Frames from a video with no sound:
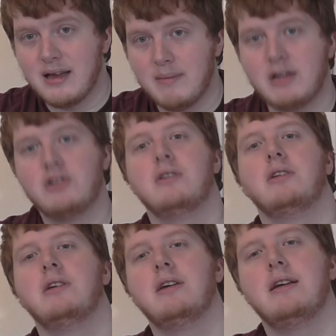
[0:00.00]

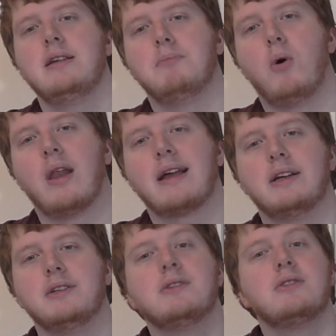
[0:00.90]
Imagine more like
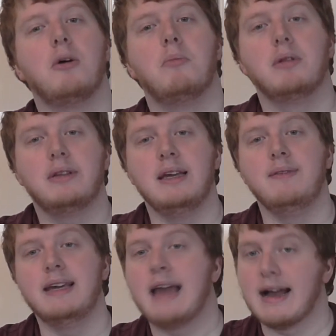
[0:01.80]
an ensemble
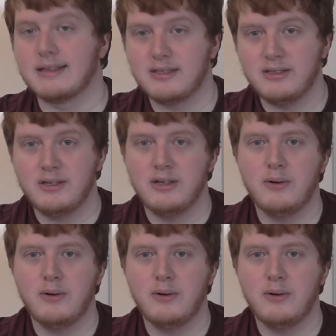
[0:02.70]
TV cast